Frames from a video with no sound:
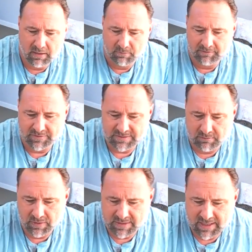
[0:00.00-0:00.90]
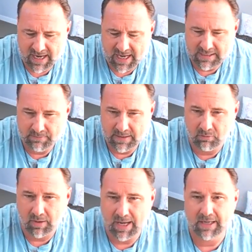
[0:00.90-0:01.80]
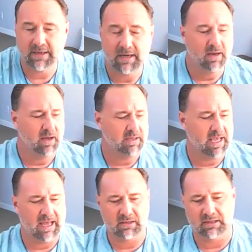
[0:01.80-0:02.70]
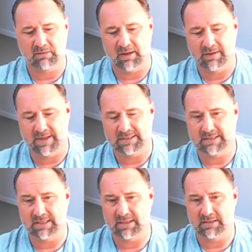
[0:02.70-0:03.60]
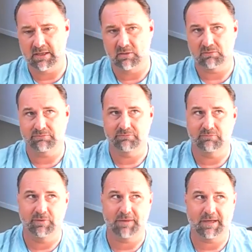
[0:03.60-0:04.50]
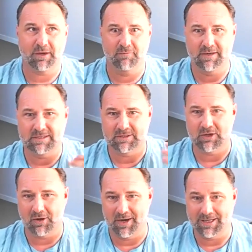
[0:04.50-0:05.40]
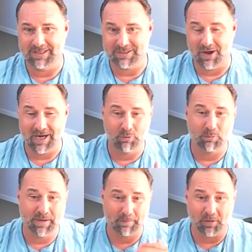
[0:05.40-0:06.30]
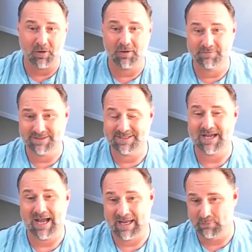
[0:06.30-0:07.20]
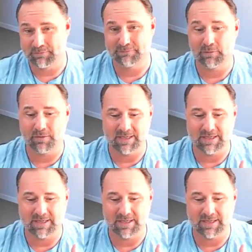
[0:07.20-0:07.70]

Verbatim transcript: But for some reason, it had to be right. Yeah, Claudia, that's a, you know, we think COVID is gone. It's not. It will be a part of society moving forward.